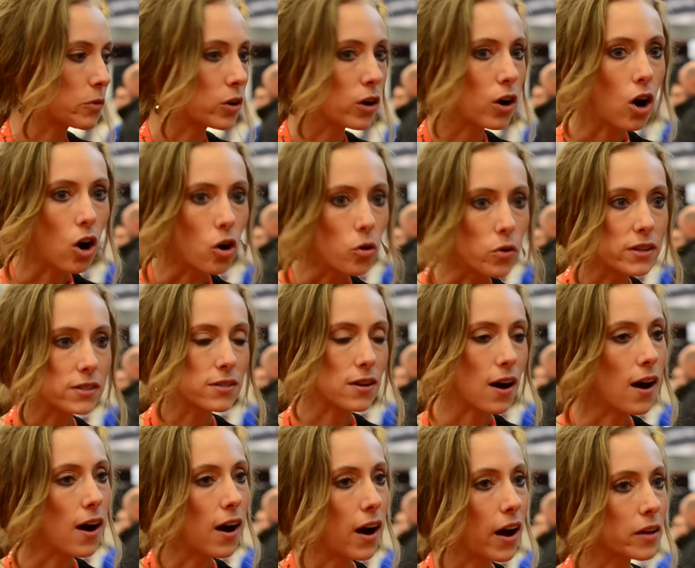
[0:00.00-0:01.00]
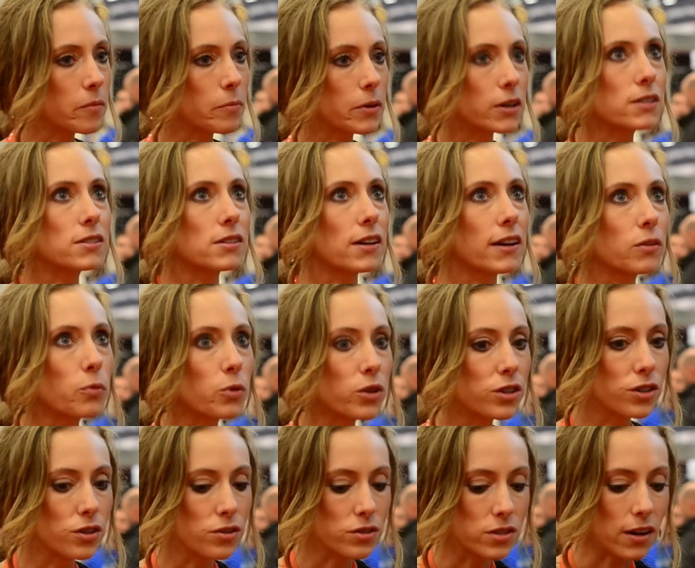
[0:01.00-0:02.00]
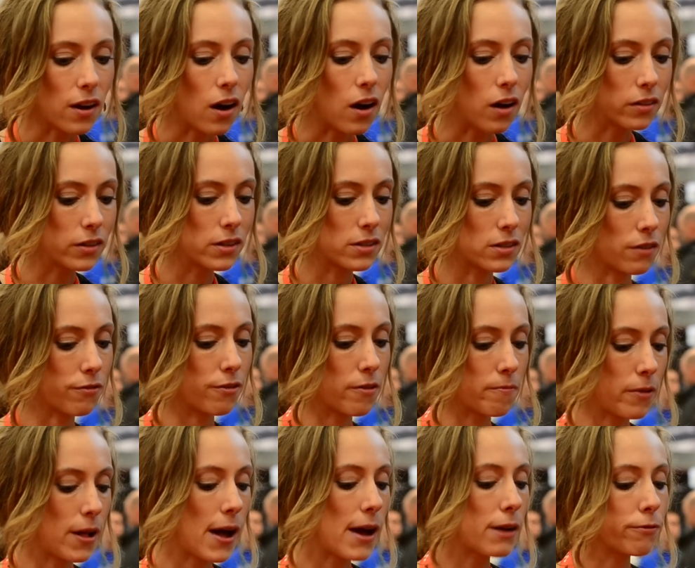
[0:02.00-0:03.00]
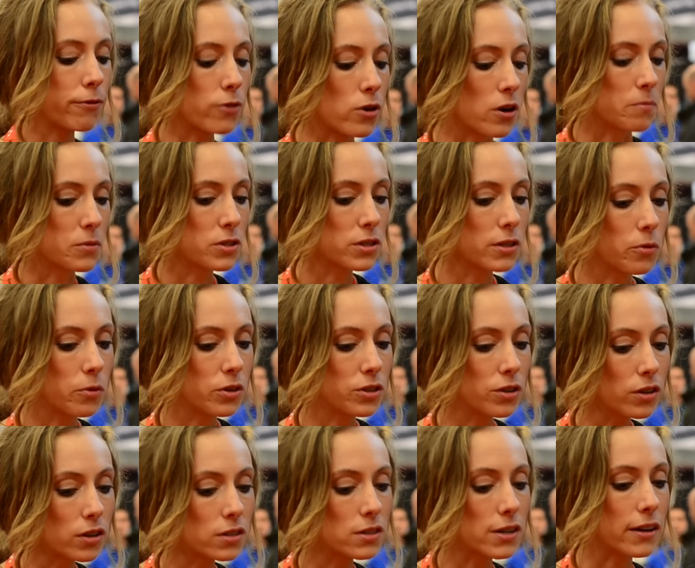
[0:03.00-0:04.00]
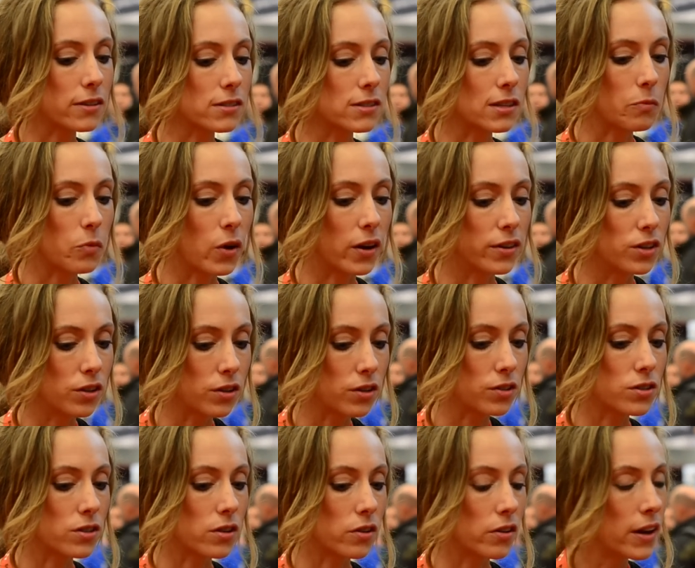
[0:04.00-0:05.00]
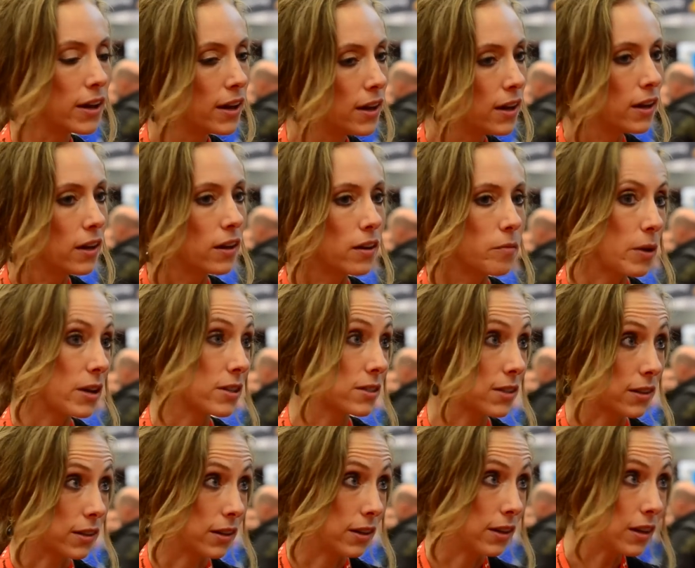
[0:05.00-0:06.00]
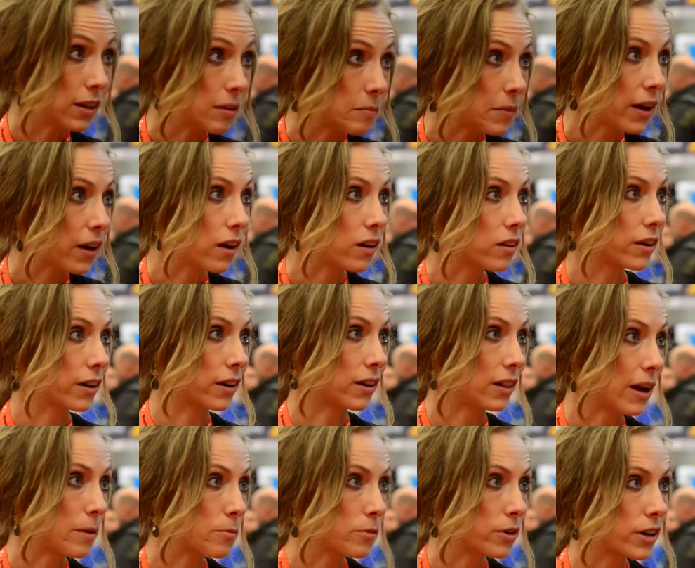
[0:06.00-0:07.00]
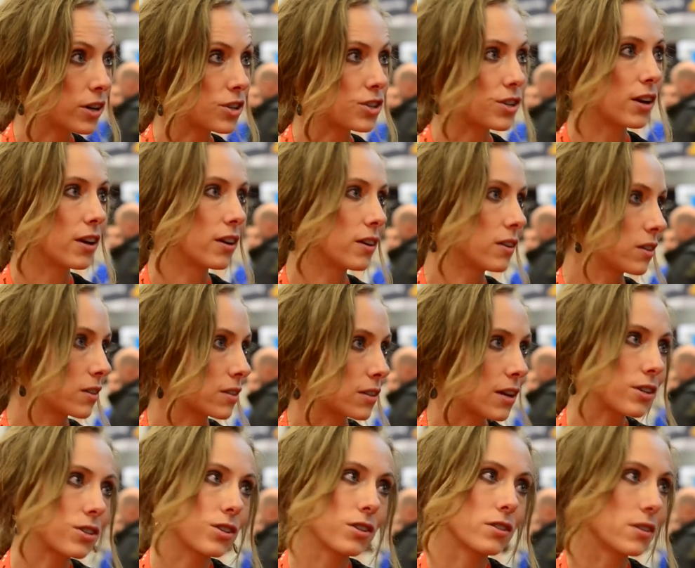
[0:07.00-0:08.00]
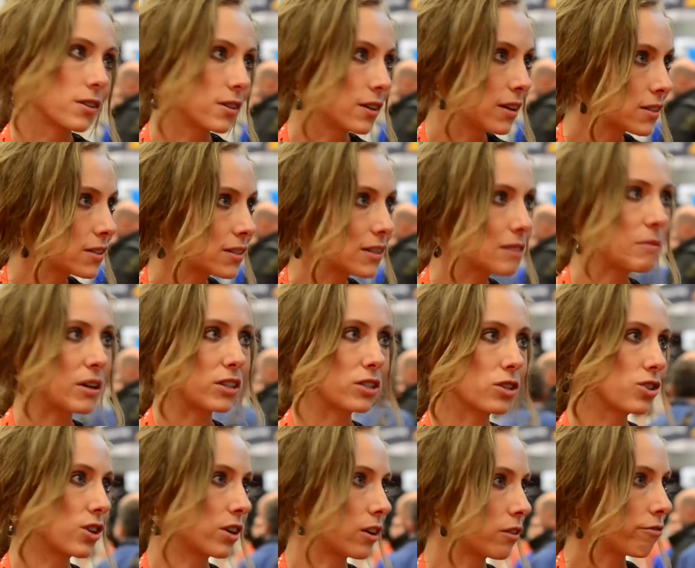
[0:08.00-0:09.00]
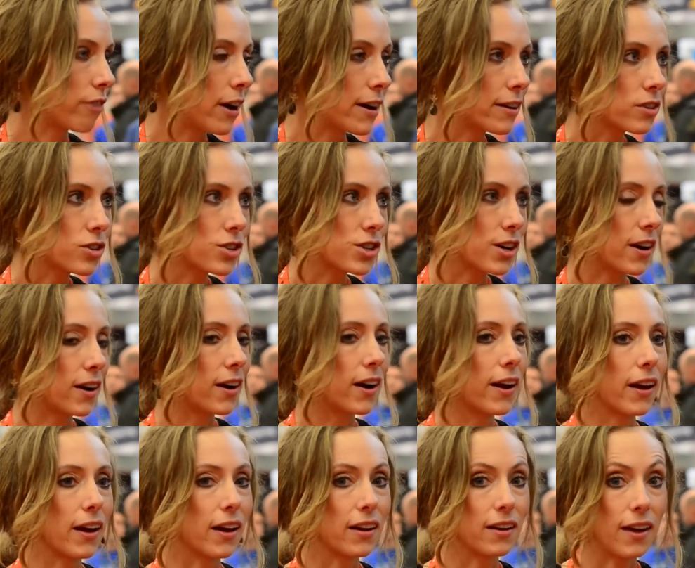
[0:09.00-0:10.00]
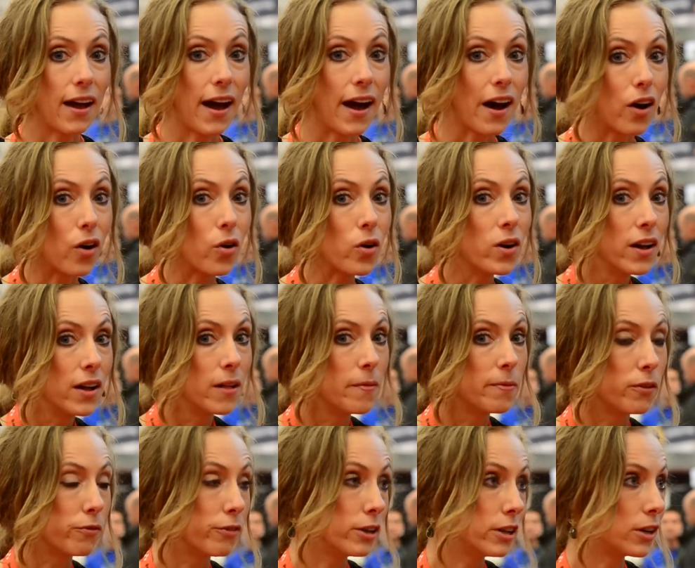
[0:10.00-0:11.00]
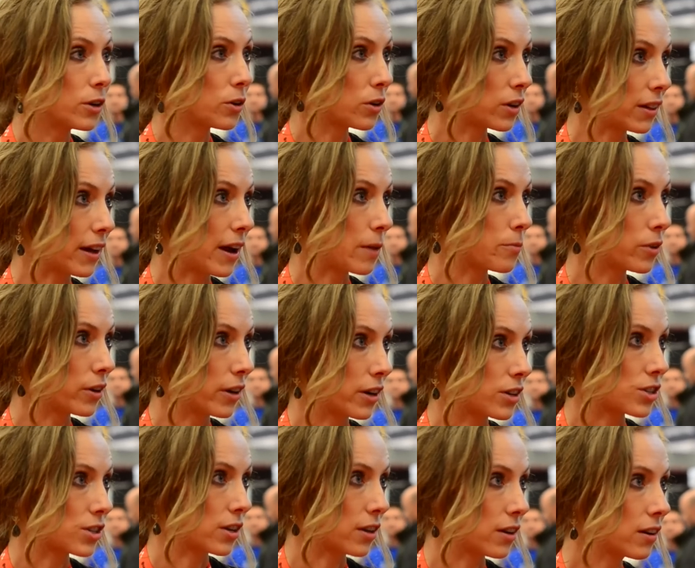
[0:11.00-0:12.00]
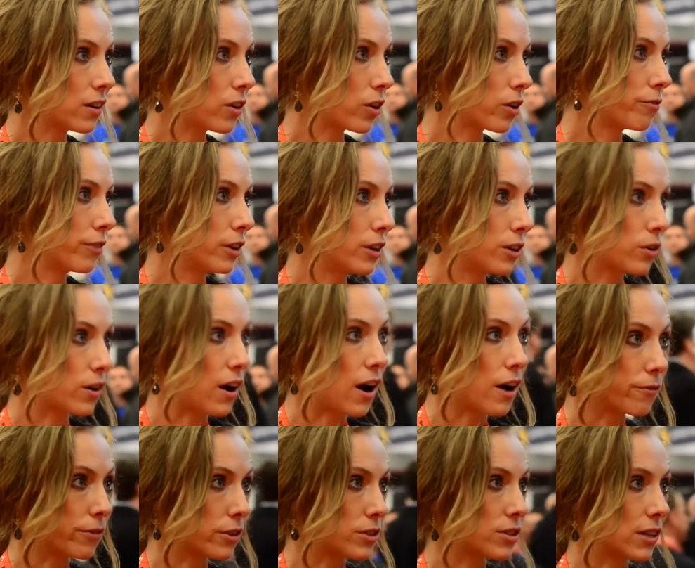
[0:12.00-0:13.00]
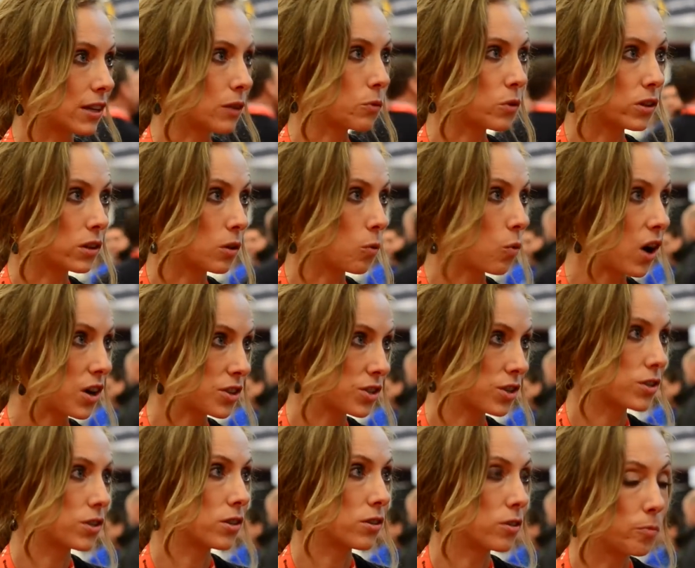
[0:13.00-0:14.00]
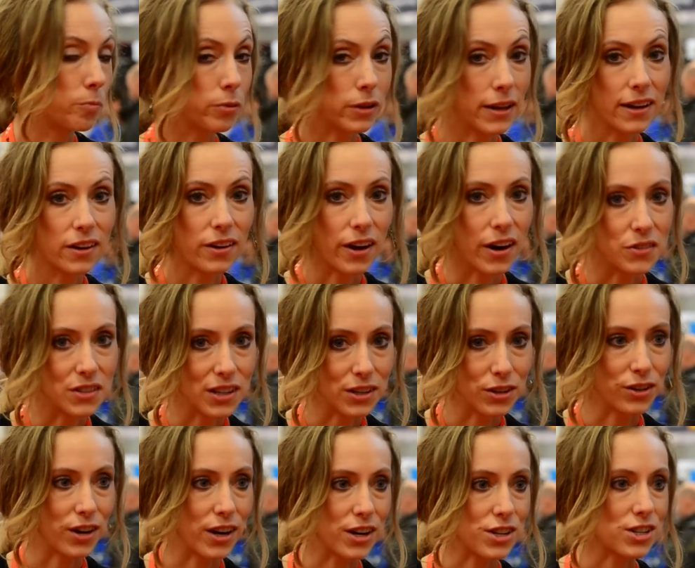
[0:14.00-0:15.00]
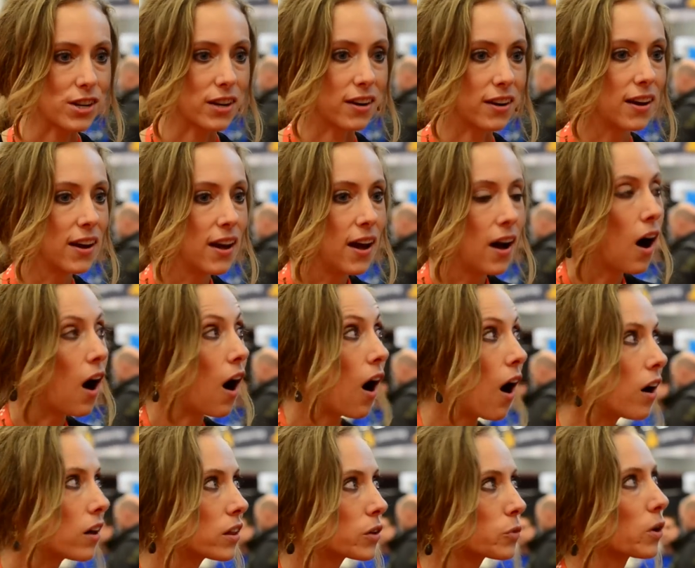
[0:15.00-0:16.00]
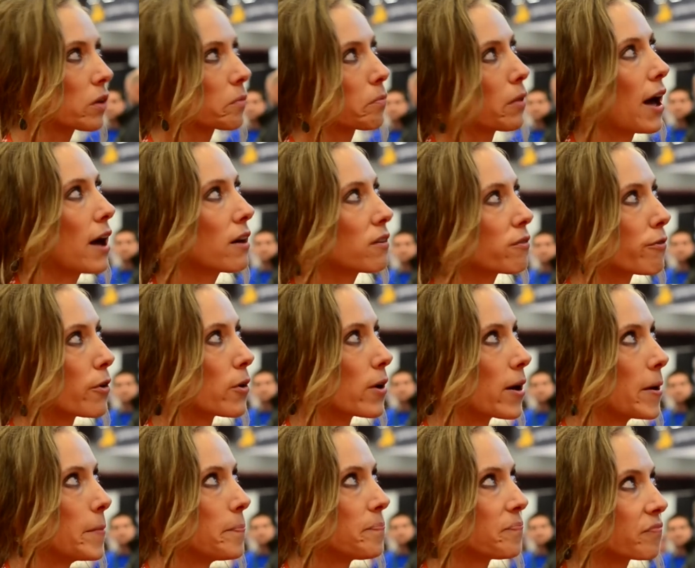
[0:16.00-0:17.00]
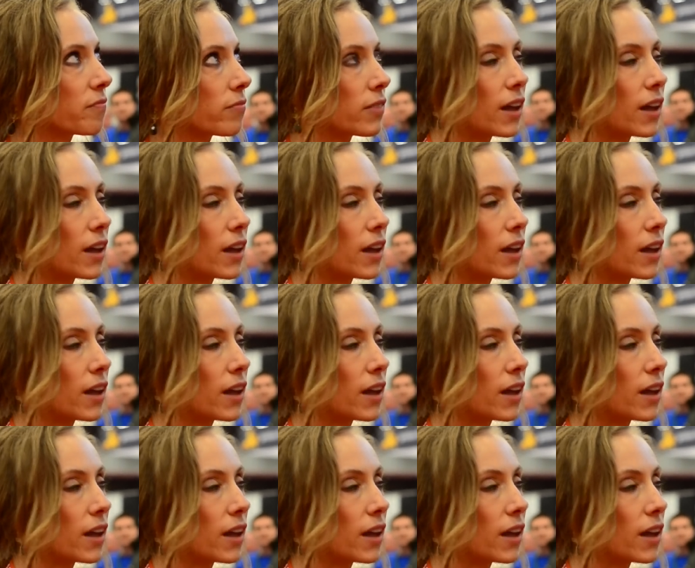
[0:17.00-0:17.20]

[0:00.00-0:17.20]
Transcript: We're always on, but it's like we're using all these different platforms. So when you can tell someone you can do basically email and collaboration and discussions and instant messaging and file sharing, and now video collaboration or video conferencing with the Watchitoo playground integration all in one platform.